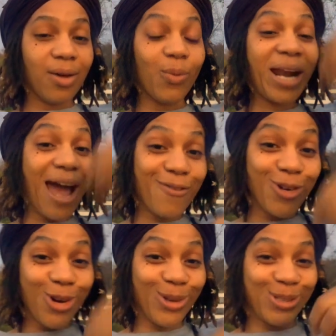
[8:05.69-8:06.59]
whatever
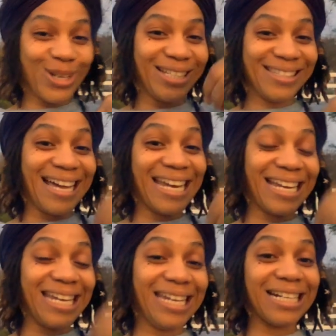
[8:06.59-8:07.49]
goes on inside
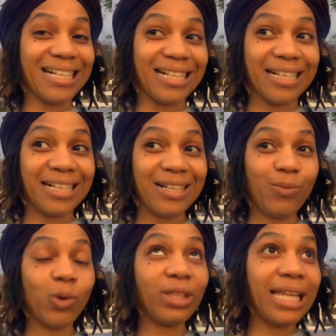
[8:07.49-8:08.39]
of here
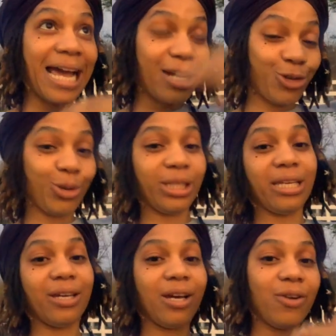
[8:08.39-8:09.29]
will
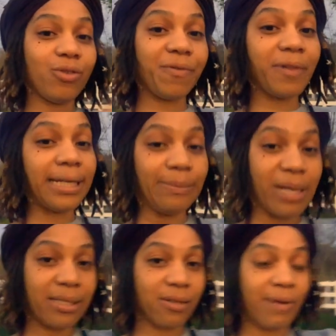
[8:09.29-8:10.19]
naturally reflect
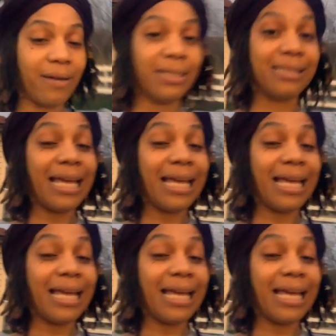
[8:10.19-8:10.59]
my surroundings.